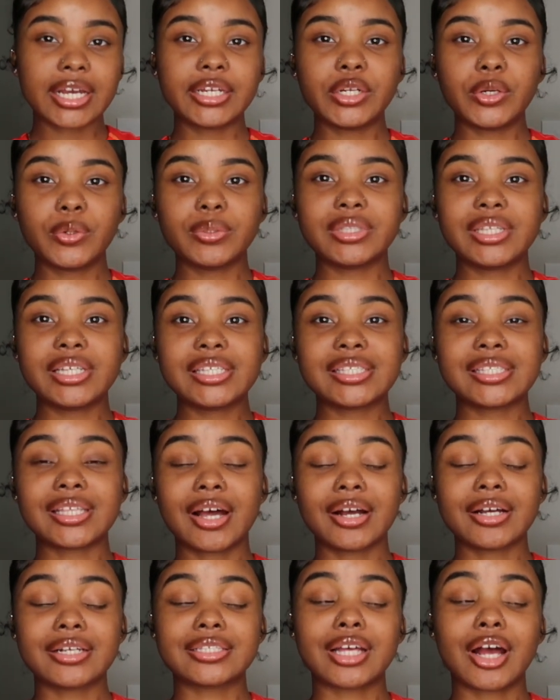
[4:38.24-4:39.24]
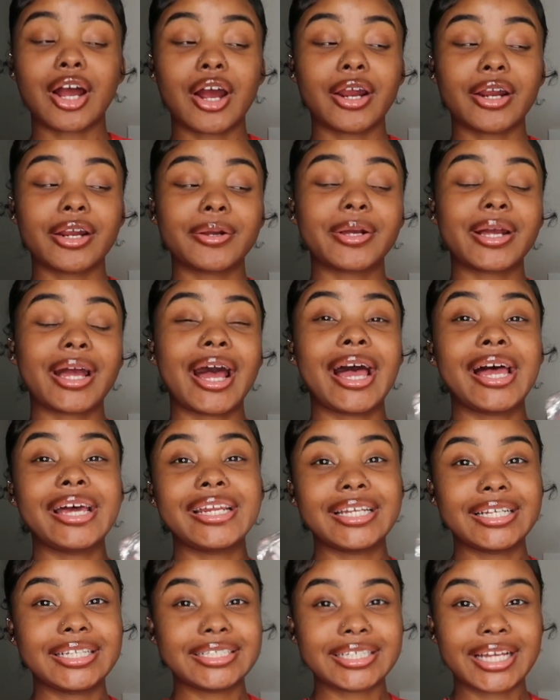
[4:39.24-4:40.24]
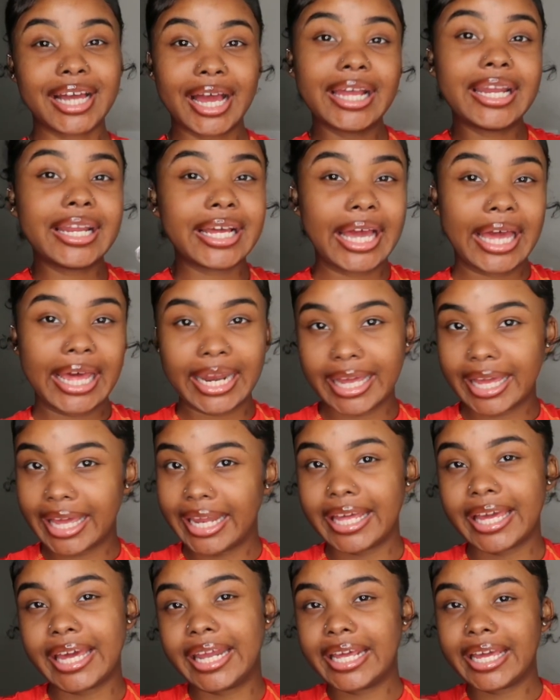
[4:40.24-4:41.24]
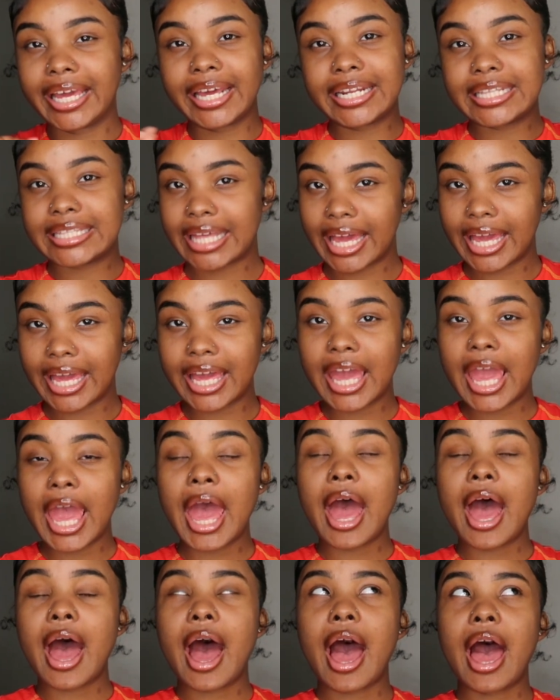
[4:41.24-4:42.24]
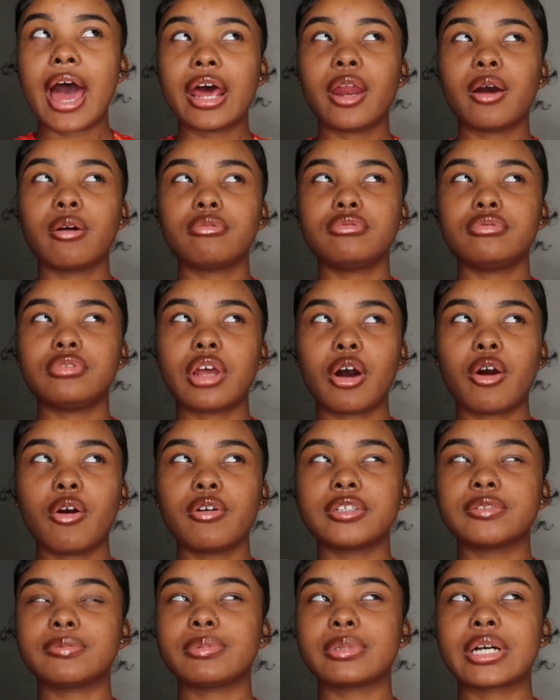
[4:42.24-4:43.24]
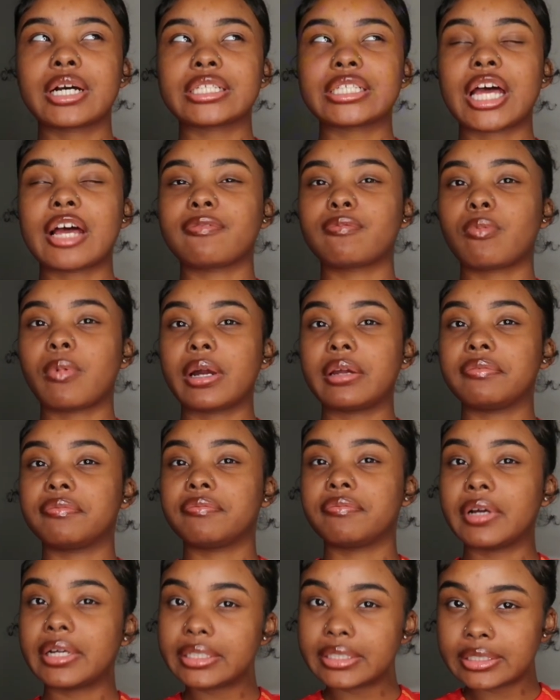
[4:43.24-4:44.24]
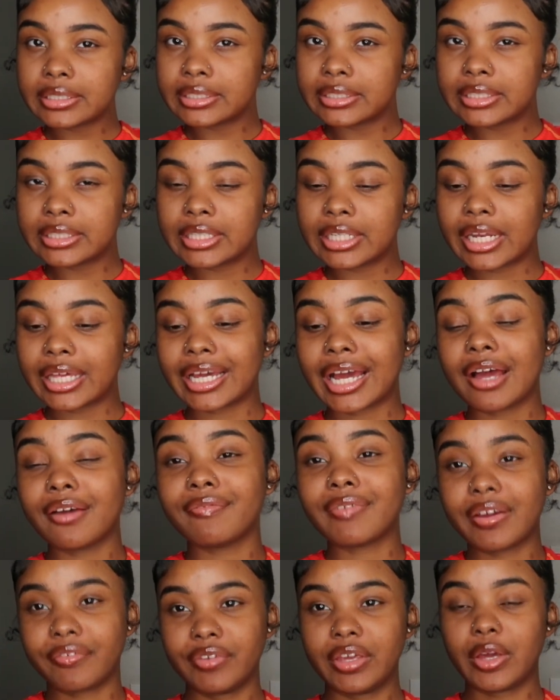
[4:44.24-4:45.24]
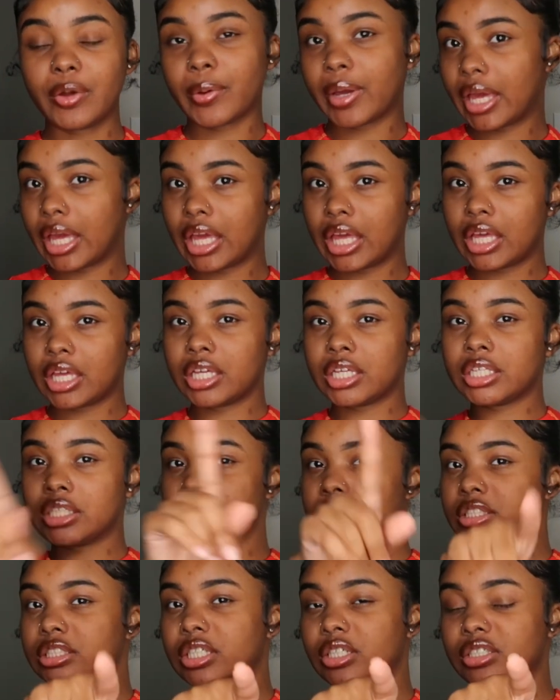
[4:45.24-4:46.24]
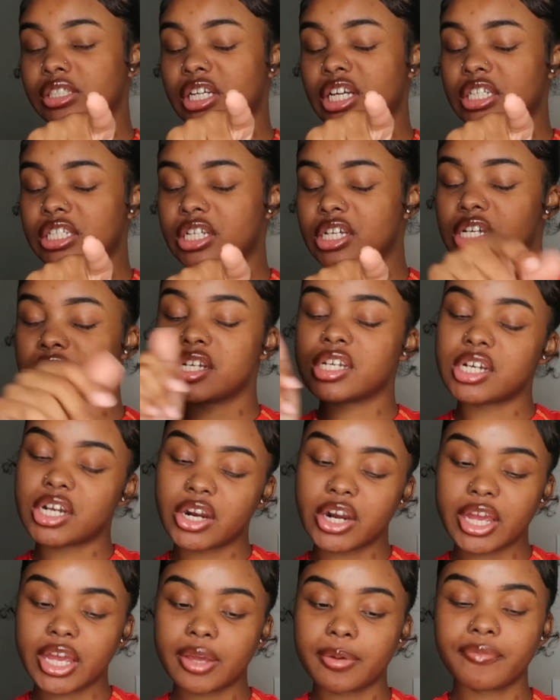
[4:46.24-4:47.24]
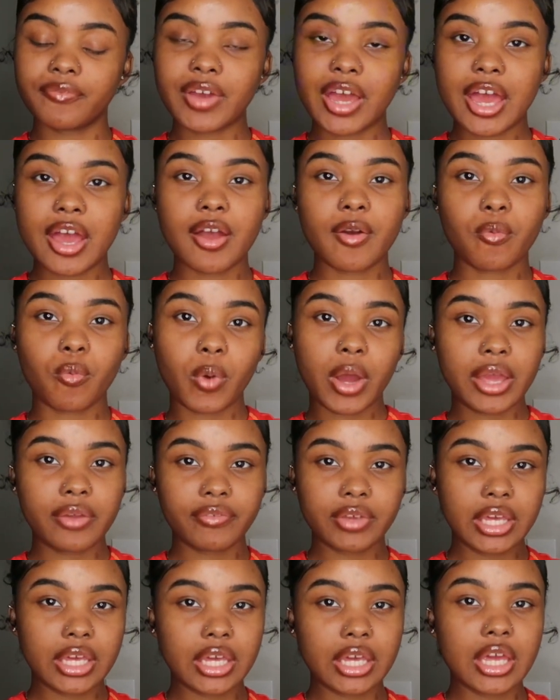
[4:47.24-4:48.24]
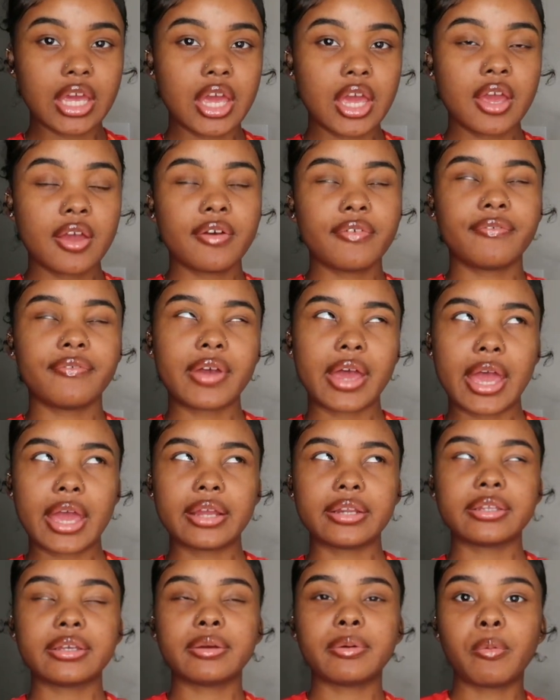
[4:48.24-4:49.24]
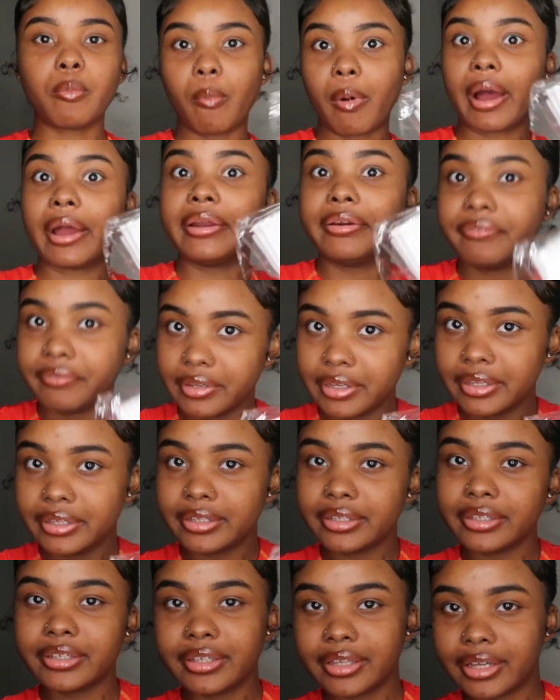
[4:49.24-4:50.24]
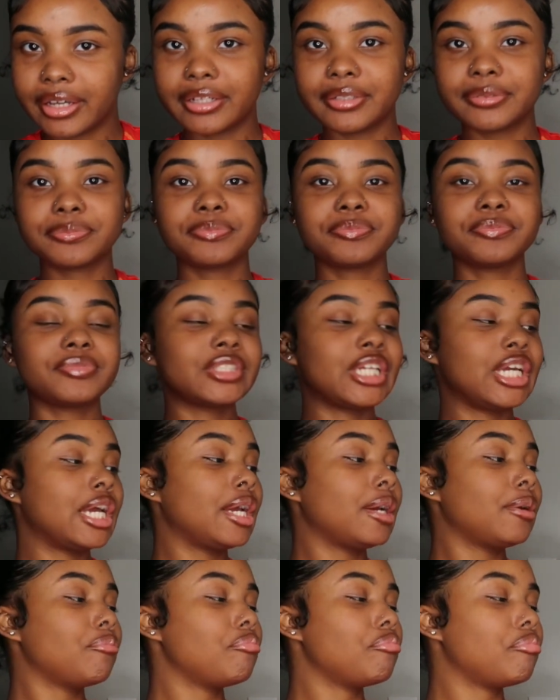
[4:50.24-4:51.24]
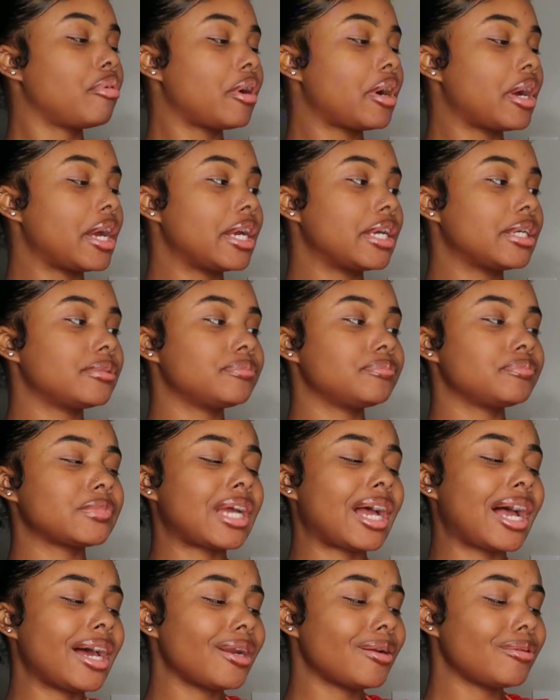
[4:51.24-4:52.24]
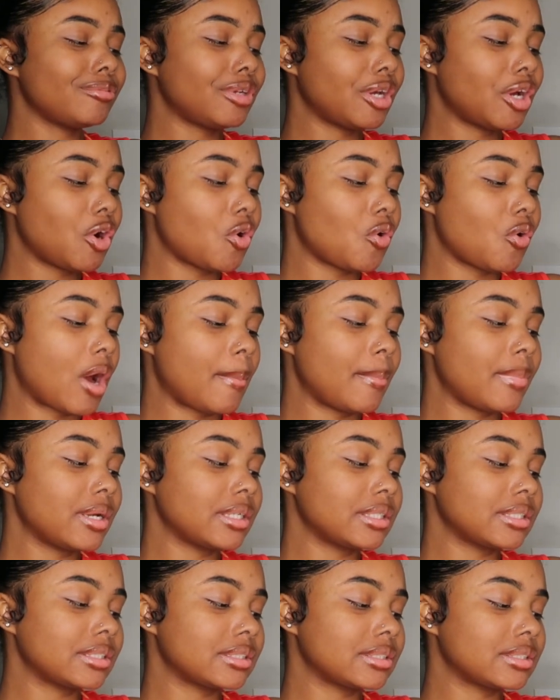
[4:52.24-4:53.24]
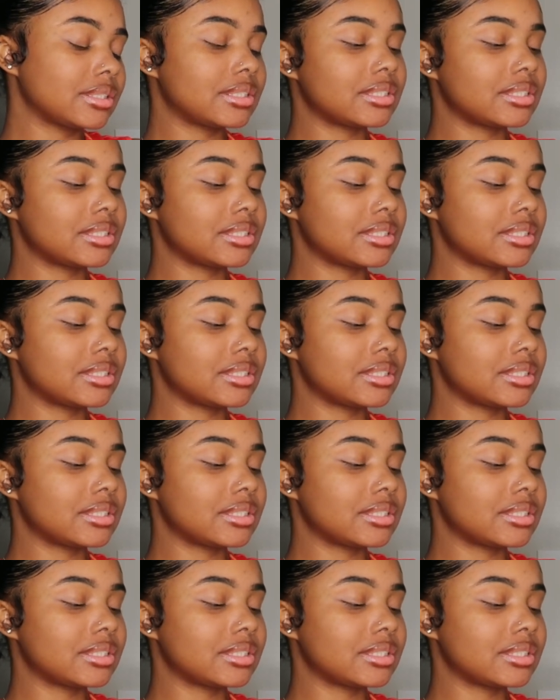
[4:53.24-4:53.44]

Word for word: know these socks are kind of, kind of, kind of, kind of, kind of, kind of tight. I don't know if because I have five foot. Like I have five feet, okay? Don't judge. Alright, uh, fat, wifey, fat, wifey, yeah. But I don't know. I'm a